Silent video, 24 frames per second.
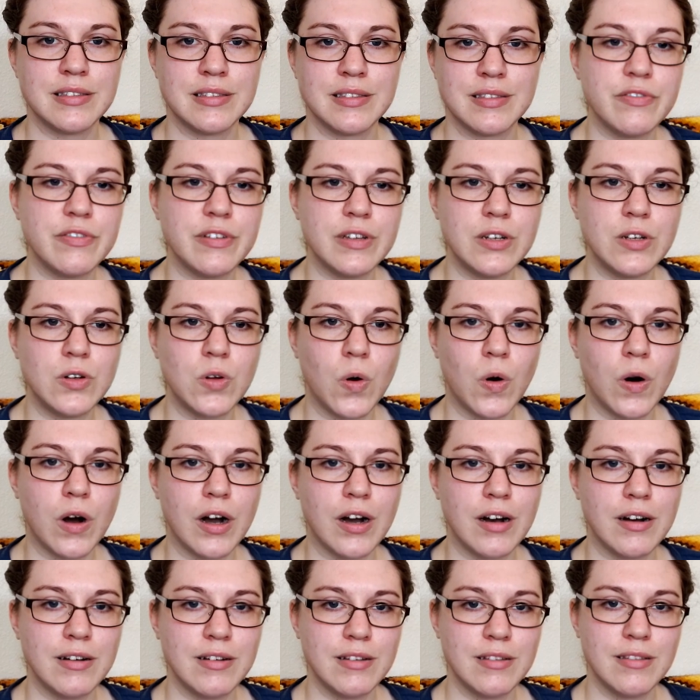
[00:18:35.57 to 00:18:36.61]

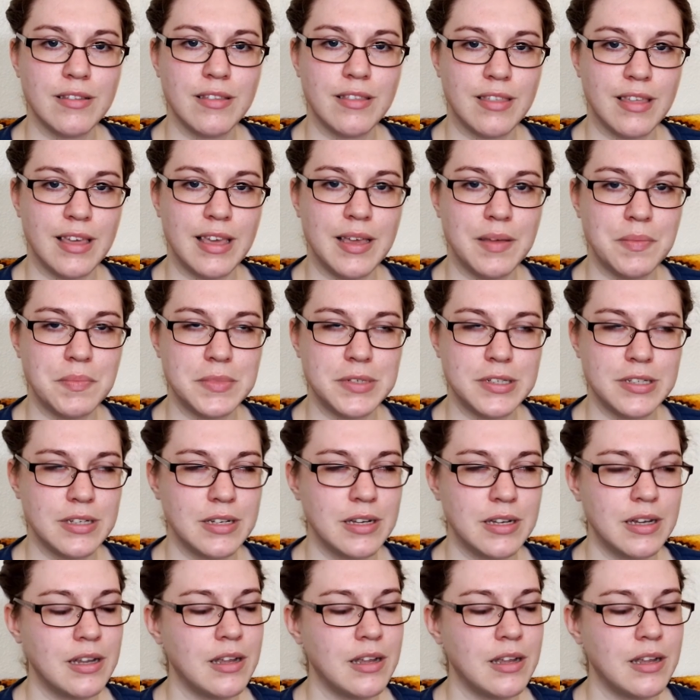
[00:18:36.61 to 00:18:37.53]
Gryffindor themed.